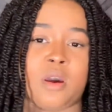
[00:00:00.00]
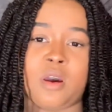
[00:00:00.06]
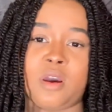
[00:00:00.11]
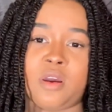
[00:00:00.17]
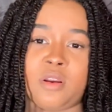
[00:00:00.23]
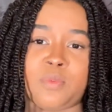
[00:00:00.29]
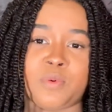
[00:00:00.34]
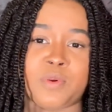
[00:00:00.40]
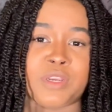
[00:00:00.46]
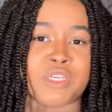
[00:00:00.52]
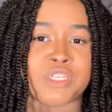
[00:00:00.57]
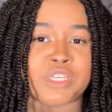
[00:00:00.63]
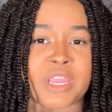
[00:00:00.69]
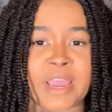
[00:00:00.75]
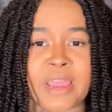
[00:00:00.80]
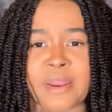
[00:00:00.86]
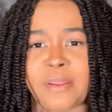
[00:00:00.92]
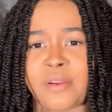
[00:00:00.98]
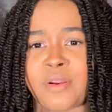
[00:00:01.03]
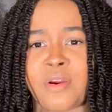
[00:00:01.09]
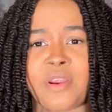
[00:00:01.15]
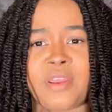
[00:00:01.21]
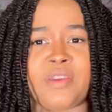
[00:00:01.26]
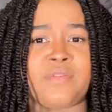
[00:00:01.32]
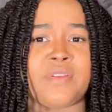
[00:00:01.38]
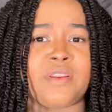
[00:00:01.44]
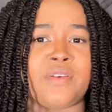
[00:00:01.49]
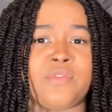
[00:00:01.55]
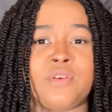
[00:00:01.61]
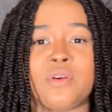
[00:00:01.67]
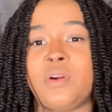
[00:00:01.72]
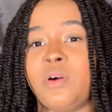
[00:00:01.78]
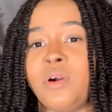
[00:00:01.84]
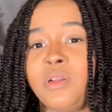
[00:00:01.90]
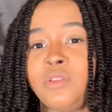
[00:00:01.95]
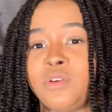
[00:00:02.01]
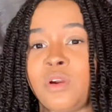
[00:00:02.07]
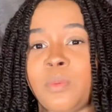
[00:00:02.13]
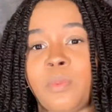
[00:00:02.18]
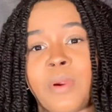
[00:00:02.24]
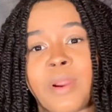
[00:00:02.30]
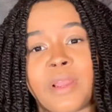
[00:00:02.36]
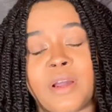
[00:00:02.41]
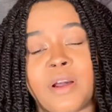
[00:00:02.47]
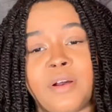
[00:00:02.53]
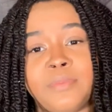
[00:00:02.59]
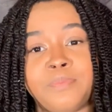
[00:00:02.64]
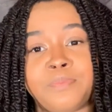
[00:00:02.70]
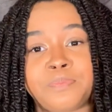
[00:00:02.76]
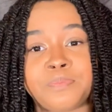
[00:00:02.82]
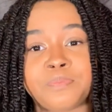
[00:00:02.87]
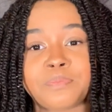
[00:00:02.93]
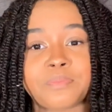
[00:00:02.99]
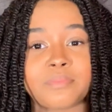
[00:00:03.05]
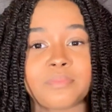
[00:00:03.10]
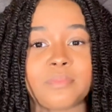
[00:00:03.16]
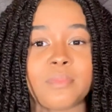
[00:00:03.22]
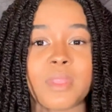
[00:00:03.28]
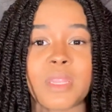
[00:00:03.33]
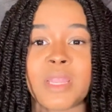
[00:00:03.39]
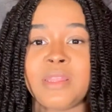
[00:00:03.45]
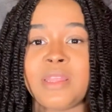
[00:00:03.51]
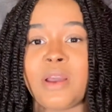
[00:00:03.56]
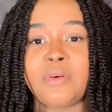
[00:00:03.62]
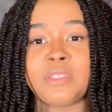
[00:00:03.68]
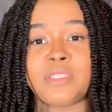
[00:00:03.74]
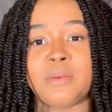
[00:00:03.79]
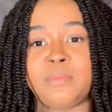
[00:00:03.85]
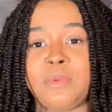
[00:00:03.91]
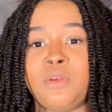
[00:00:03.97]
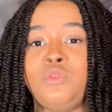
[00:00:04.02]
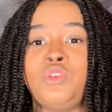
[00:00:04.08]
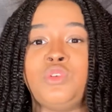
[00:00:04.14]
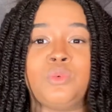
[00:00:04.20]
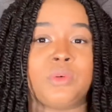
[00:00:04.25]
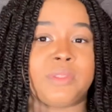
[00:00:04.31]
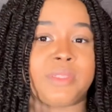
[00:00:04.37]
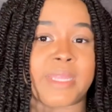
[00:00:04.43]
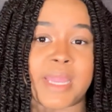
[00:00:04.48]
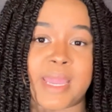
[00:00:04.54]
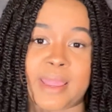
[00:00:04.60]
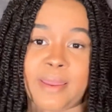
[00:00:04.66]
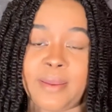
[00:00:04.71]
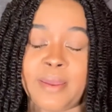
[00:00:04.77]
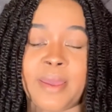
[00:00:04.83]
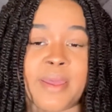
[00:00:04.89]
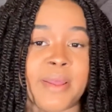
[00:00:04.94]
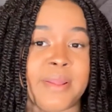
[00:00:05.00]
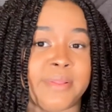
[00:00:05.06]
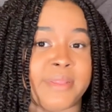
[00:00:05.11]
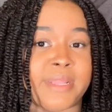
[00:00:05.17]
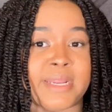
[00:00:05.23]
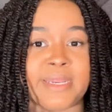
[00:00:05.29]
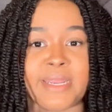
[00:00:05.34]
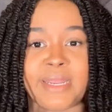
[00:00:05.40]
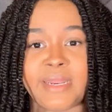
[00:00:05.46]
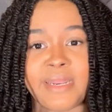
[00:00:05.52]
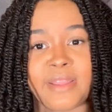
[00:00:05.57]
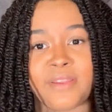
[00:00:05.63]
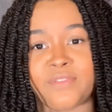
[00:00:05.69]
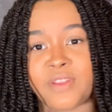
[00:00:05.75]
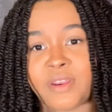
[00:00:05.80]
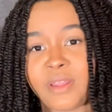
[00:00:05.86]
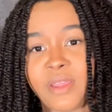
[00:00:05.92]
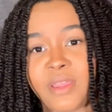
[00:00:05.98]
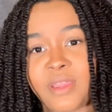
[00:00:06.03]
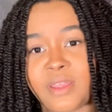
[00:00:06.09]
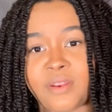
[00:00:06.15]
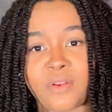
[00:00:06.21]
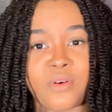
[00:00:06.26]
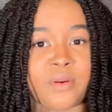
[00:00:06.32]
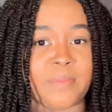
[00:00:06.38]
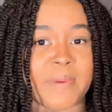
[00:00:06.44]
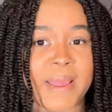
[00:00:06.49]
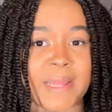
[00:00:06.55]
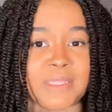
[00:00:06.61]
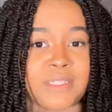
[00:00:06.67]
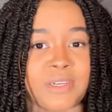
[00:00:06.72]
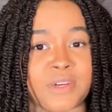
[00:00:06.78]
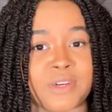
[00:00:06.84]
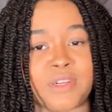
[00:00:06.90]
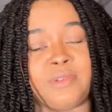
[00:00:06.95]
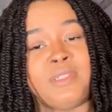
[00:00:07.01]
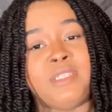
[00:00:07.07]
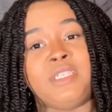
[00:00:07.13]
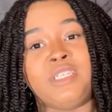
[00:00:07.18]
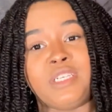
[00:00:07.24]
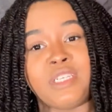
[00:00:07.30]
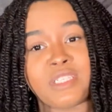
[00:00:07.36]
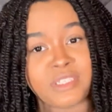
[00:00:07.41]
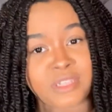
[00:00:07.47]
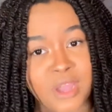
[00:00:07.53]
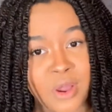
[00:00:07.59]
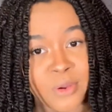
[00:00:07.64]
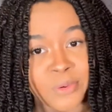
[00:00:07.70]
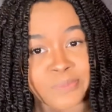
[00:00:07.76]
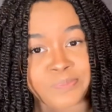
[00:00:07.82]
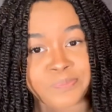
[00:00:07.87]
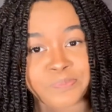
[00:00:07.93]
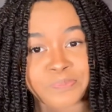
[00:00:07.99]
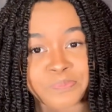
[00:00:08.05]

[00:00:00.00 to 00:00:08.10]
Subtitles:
unappreciated, or even if you're going through a breakup that was a mutual thing that didn't even end on bad terms, just know